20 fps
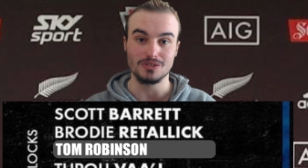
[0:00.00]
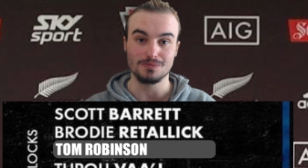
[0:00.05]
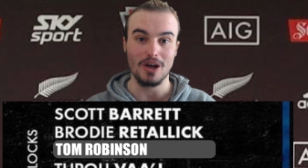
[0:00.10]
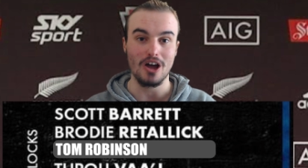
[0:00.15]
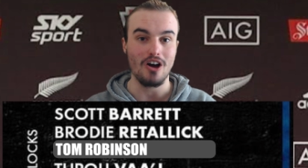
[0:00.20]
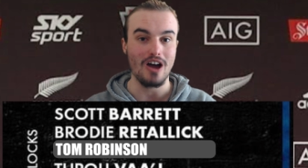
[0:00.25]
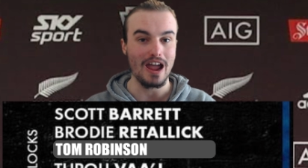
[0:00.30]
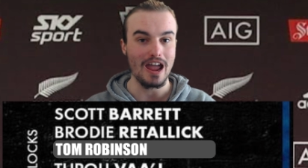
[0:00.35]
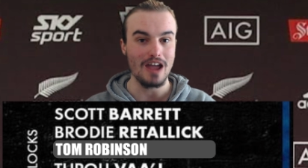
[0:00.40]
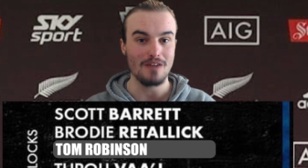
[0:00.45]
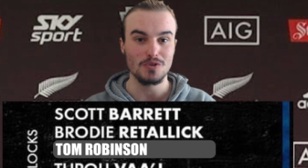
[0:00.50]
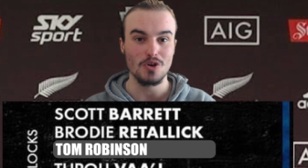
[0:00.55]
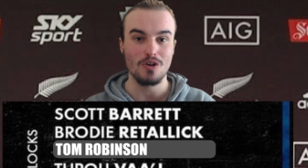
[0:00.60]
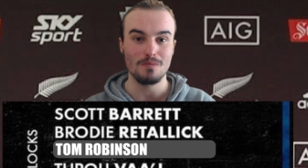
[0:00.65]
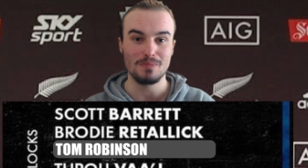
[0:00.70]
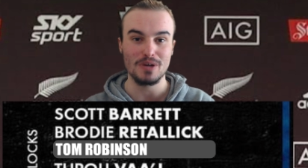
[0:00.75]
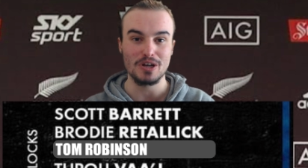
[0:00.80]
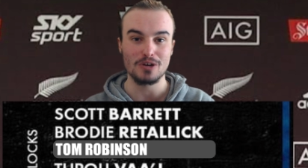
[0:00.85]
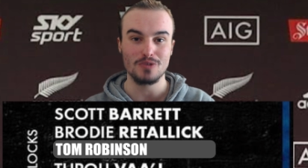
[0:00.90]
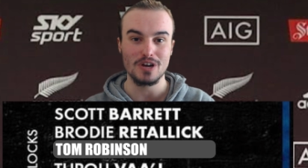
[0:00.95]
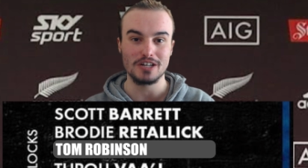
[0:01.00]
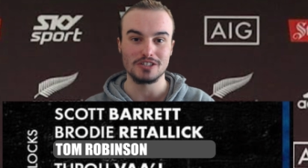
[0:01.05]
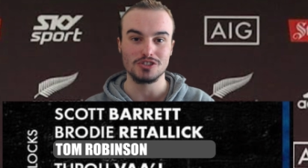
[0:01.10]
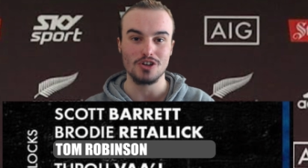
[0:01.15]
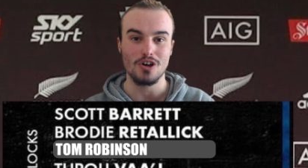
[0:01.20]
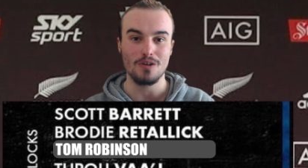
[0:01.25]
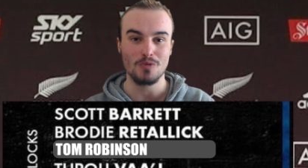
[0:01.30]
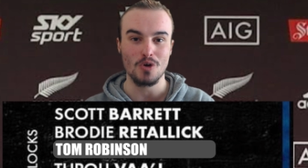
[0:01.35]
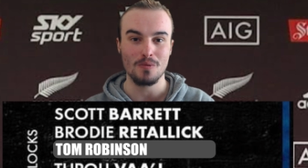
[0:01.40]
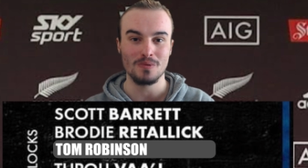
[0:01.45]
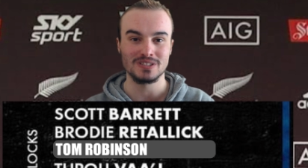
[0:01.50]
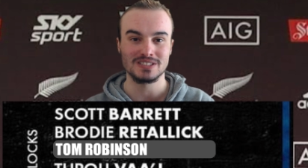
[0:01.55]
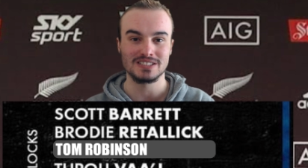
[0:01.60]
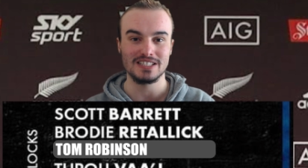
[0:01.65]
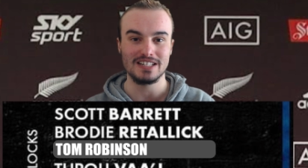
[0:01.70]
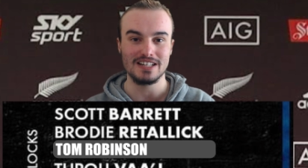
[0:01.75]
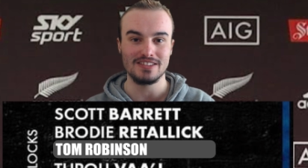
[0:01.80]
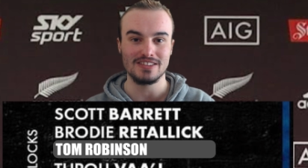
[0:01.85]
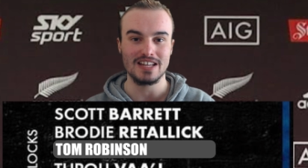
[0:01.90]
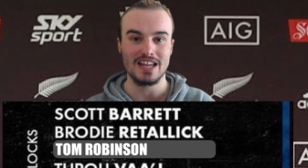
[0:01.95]
But I have got Big Red Tom
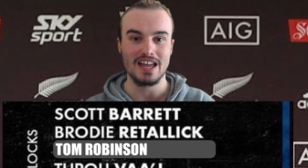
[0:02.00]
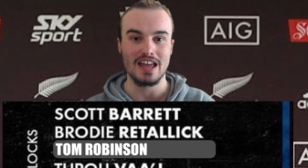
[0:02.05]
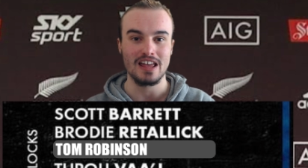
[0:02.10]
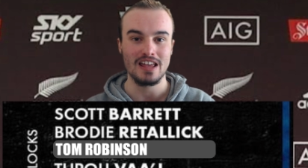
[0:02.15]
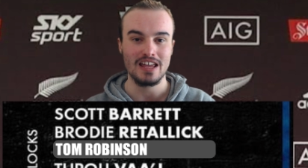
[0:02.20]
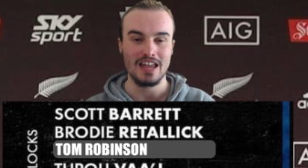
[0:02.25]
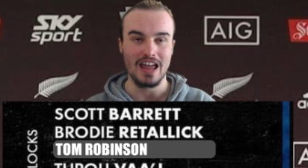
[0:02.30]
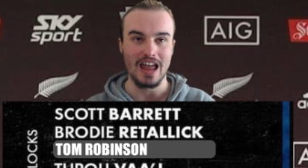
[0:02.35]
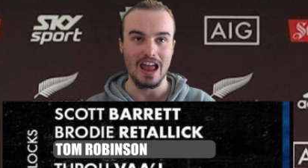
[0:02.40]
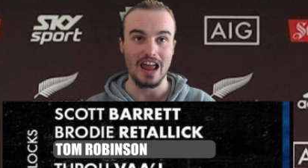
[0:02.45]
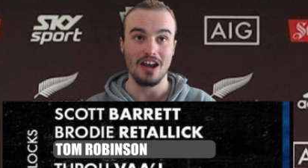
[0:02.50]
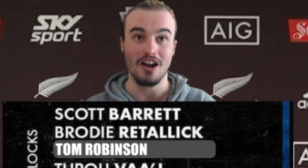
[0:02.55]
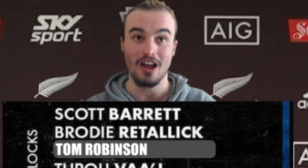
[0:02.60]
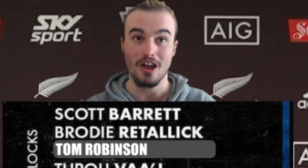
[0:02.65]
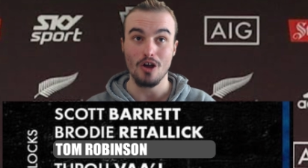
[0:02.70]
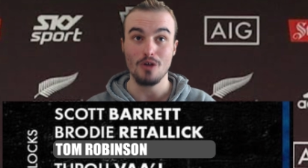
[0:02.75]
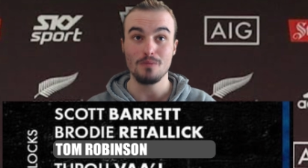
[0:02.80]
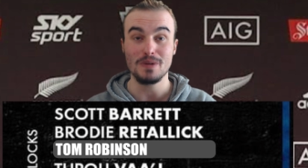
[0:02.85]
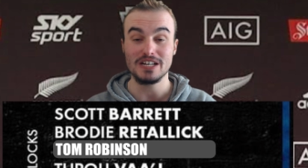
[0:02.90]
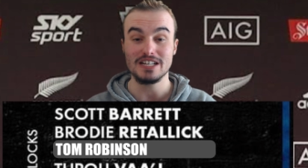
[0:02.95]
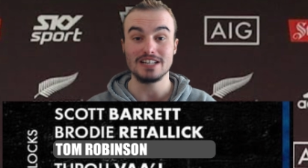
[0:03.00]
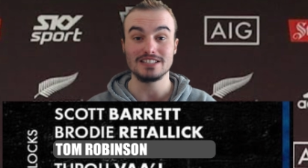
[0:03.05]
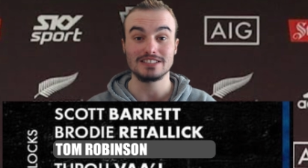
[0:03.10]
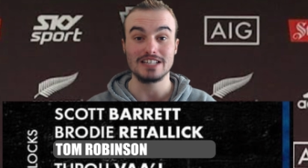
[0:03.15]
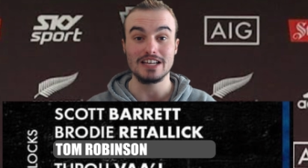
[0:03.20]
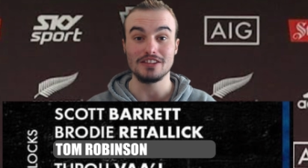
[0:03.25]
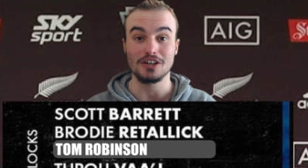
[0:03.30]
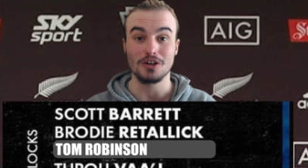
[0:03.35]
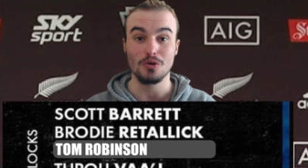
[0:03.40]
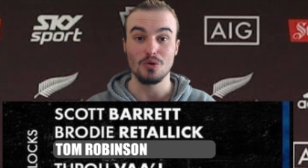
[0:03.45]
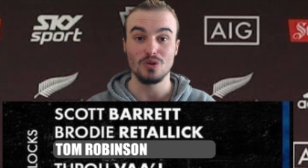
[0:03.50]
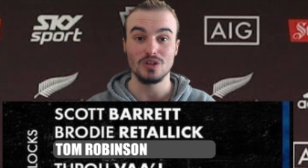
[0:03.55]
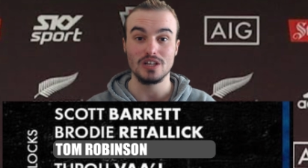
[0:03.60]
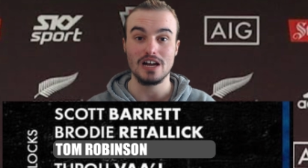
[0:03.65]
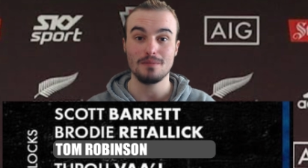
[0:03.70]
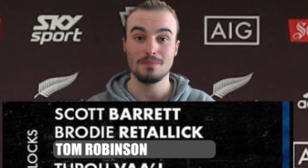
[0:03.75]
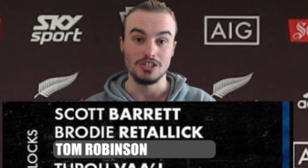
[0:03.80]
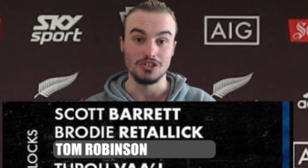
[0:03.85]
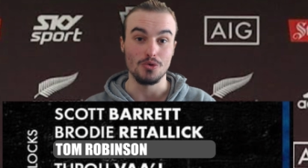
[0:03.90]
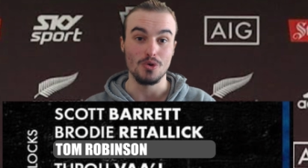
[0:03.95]
Robinson in there, and I hope he does get the call
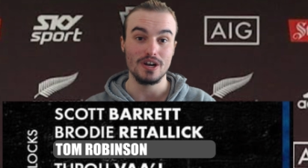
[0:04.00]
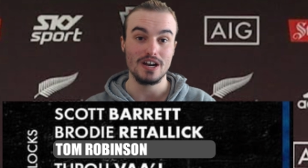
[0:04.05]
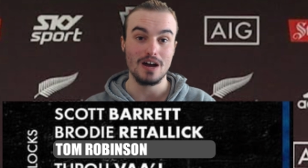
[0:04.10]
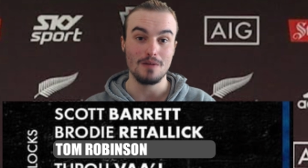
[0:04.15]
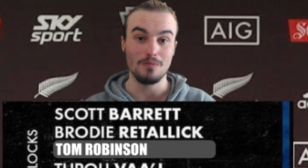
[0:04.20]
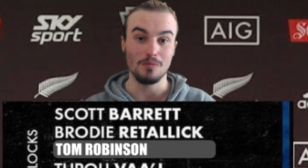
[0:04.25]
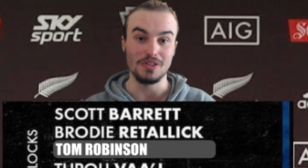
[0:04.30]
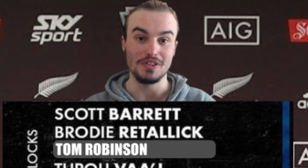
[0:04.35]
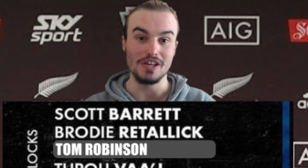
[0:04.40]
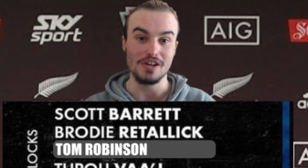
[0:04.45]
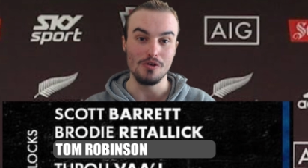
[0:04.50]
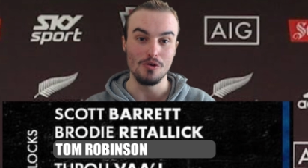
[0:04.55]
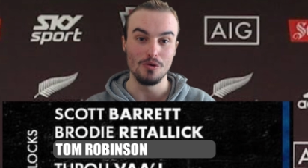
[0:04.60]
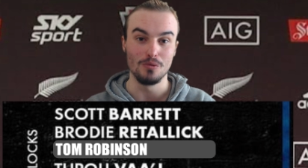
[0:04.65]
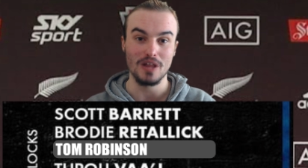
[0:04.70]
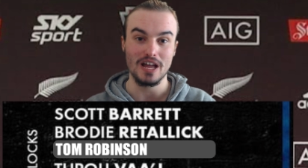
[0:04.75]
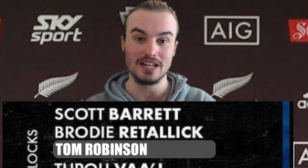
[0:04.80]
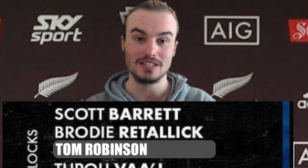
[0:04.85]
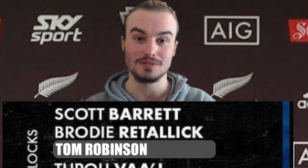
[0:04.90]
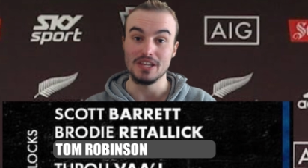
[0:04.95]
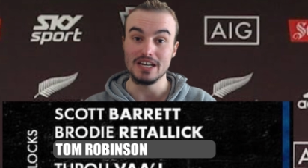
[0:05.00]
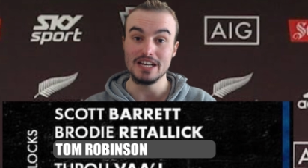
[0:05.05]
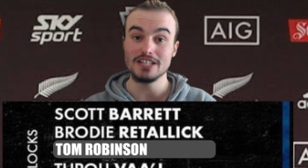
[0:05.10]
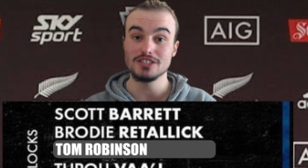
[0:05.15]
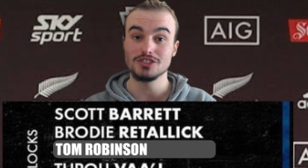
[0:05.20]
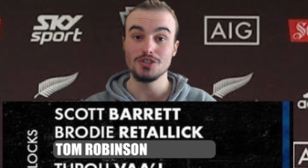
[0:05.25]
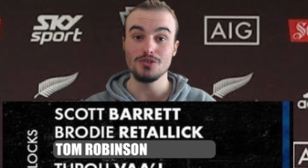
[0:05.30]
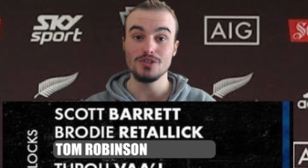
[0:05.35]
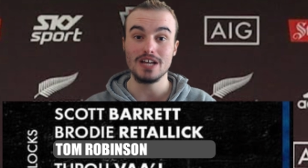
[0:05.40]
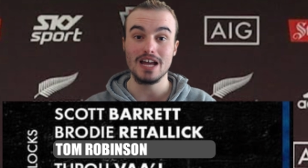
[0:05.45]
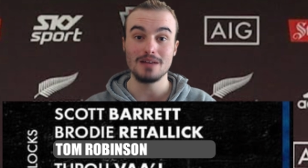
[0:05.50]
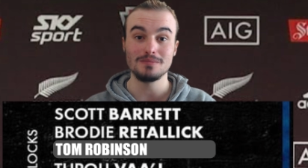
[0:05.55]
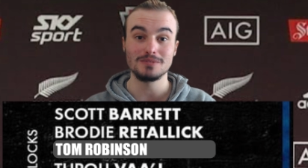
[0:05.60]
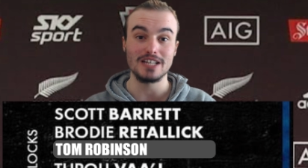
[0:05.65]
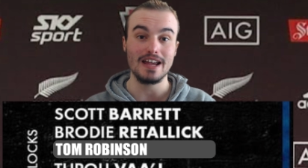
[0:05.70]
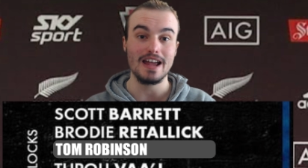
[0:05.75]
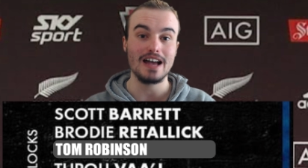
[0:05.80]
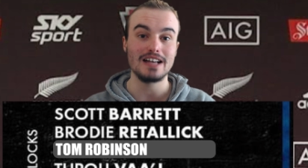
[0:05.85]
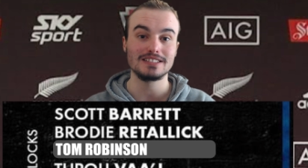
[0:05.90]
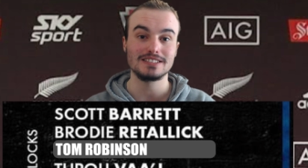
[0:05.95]
up to join up with the All Blacks. The next two names,
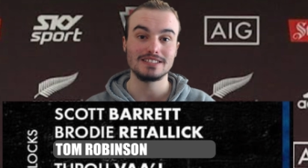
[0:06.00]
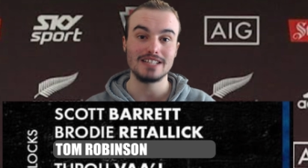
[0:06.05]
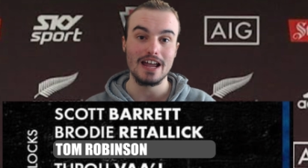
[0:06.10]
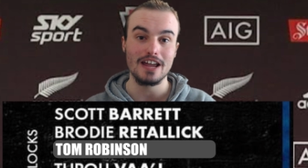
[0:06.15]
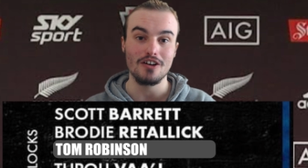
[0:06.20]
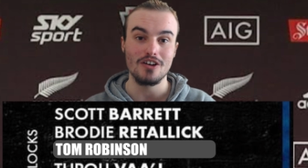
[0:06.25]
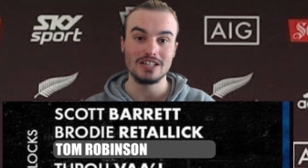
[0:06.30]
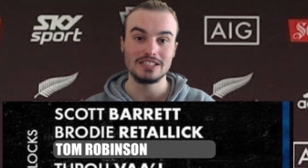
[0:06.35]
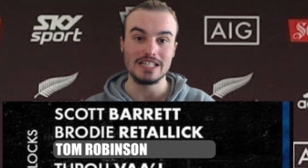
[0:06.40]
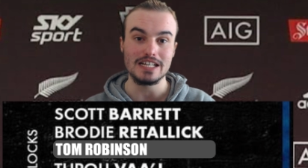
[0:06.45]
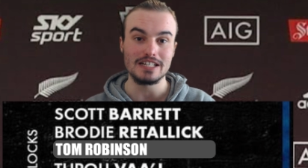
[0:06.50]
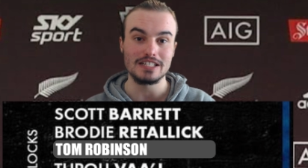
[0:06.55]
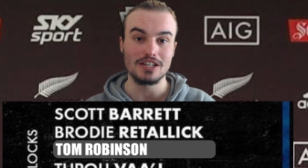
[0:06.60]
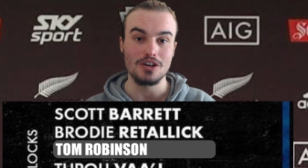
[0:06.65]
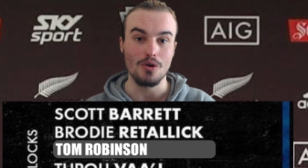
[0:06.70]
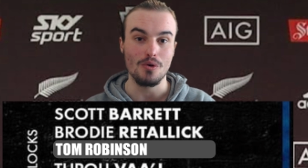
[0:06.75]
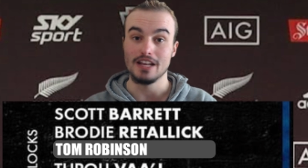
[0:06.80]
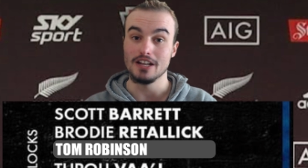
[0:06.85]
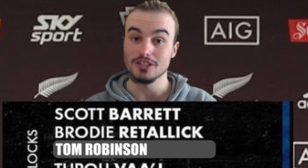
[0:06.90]
they are staying identical.